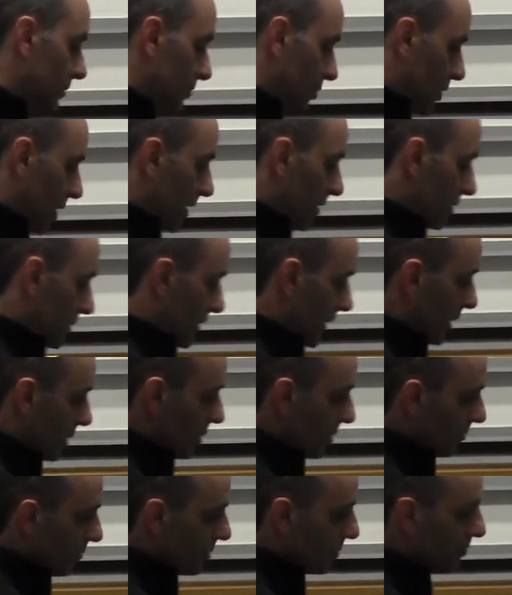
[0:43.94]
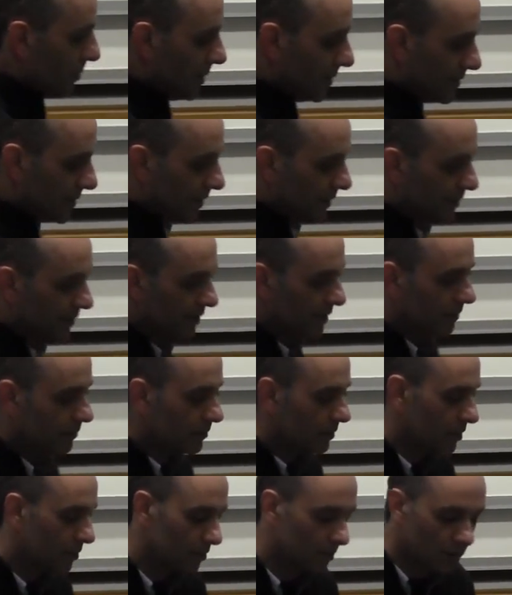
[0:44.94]
of generalization, which means that uh,
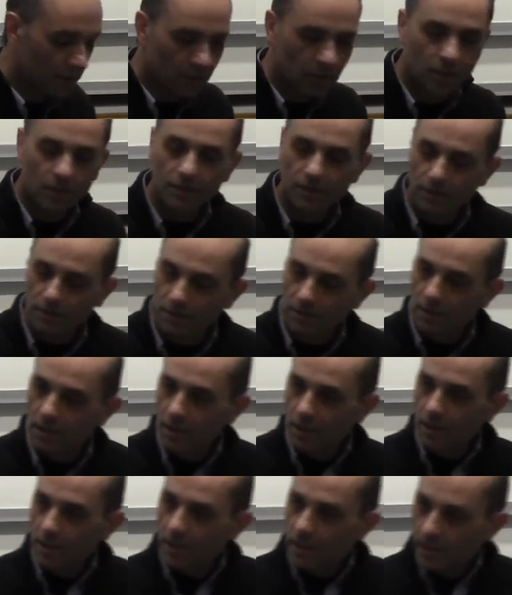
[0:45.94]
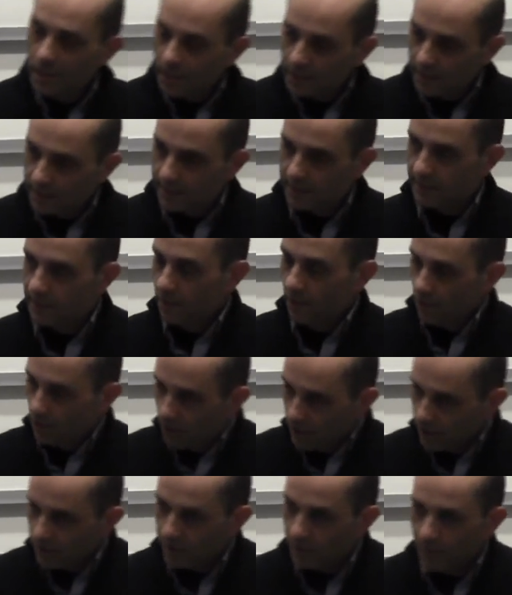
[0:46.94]
you know the learner is
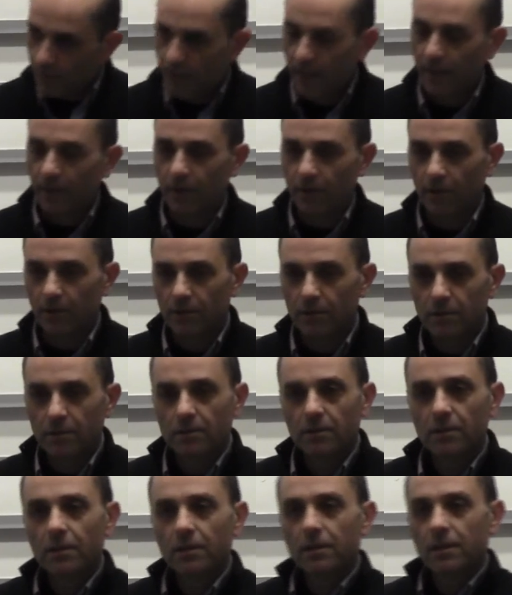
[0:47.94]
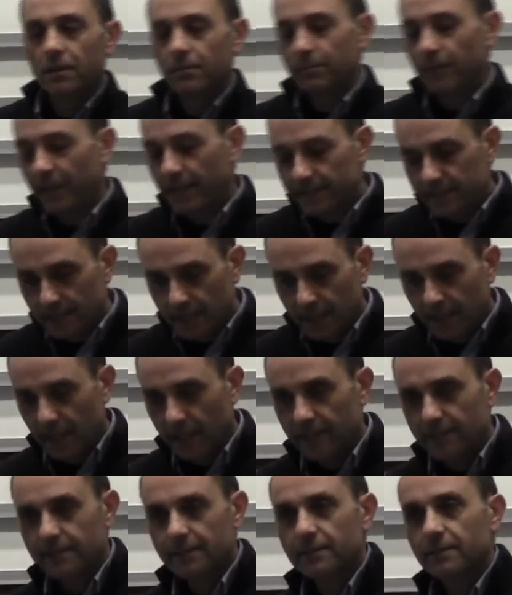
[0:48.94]
learning from error, makes a
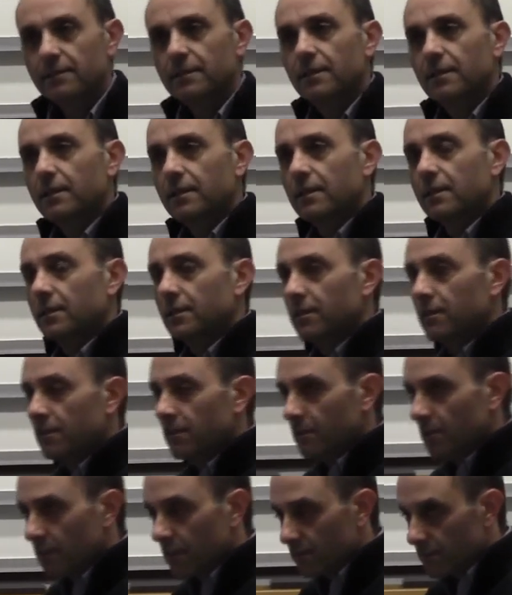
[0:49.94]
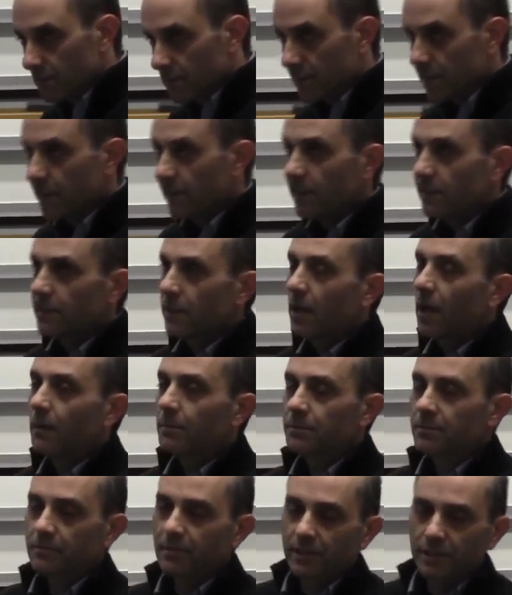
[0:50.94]
guess, sees an
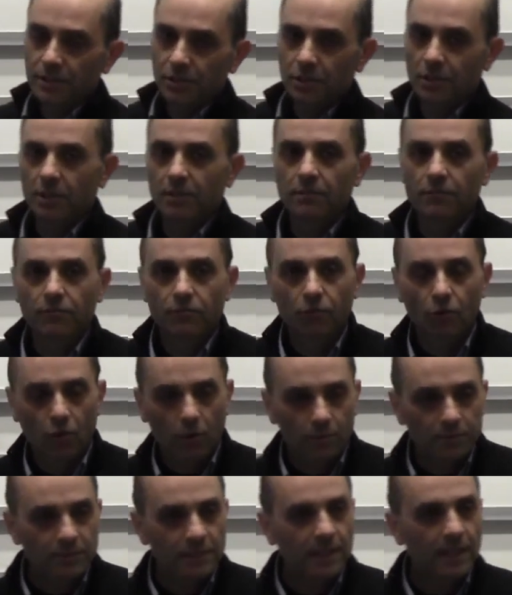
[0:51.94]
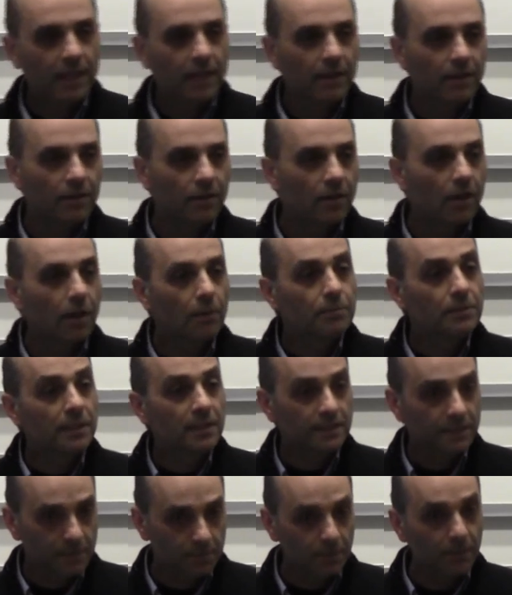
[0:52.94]
observation, forms an error,
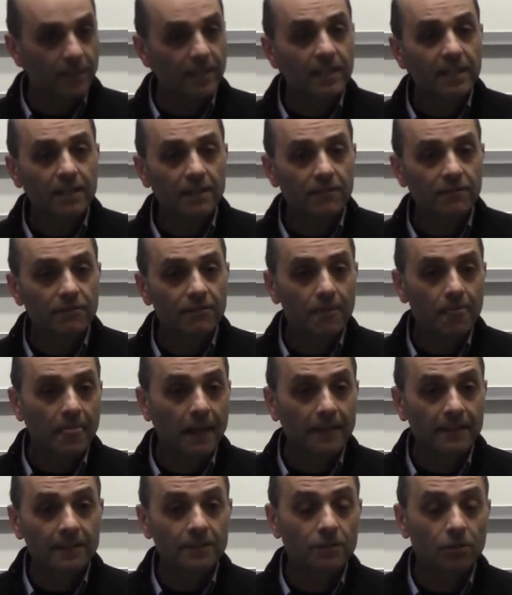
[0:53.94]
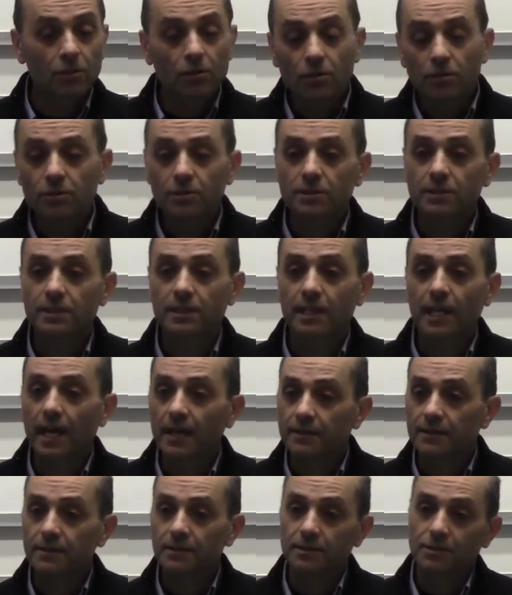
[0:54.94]
updates his belief, and then you look to see
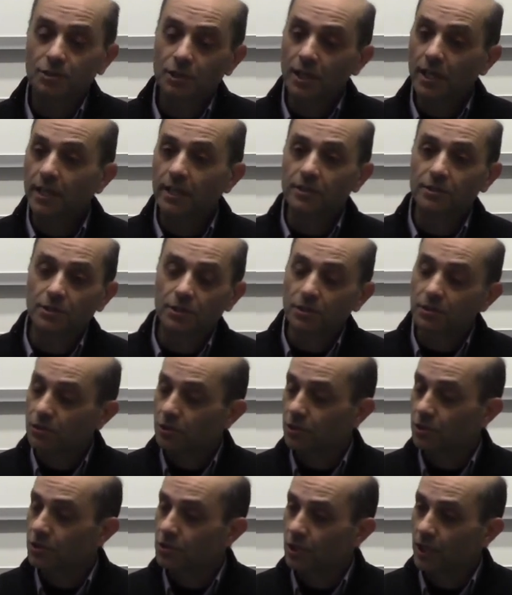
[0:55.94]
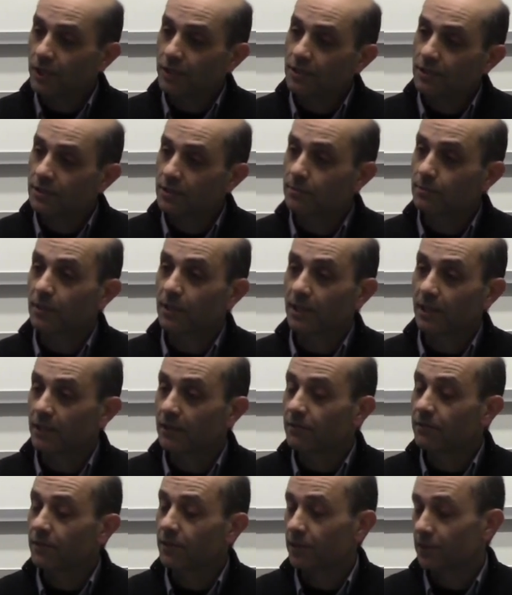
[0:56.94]
how does he change, he or she changes his
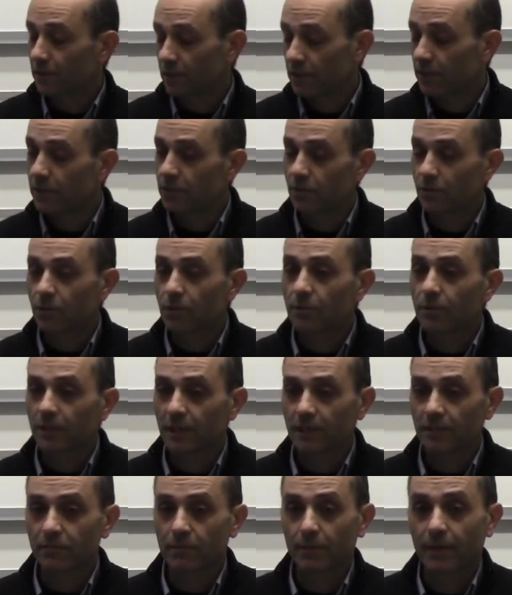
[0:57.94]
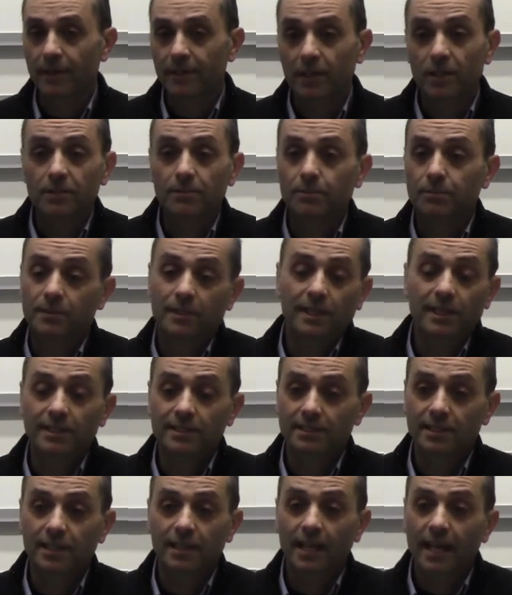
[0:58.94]
belief, his or her belief about other
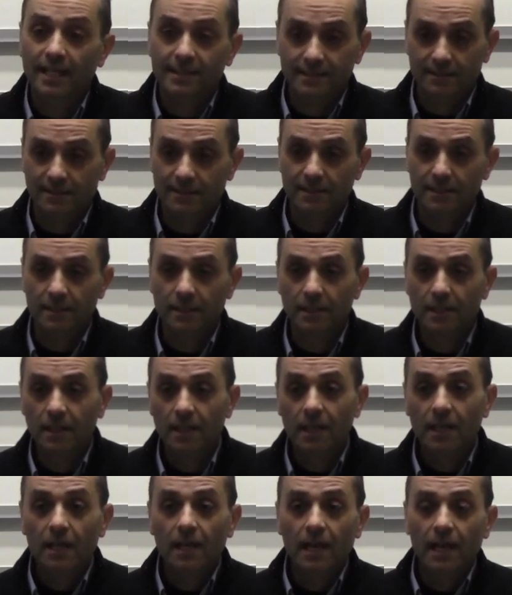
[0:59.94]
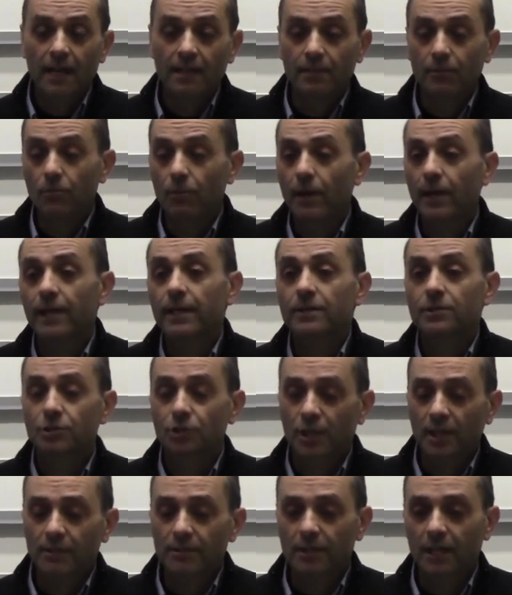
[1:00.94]
things that it hasn't seen. And the way it
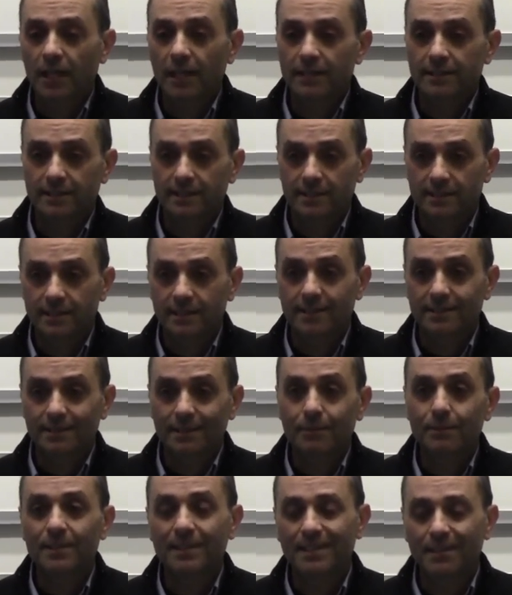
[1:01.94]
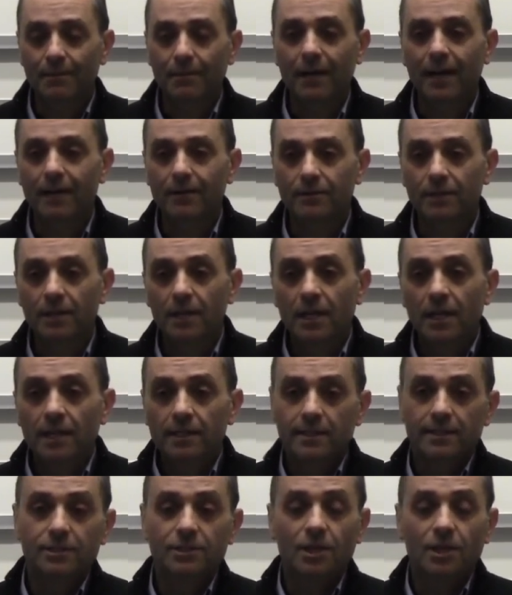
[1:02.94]
generalizes says something about the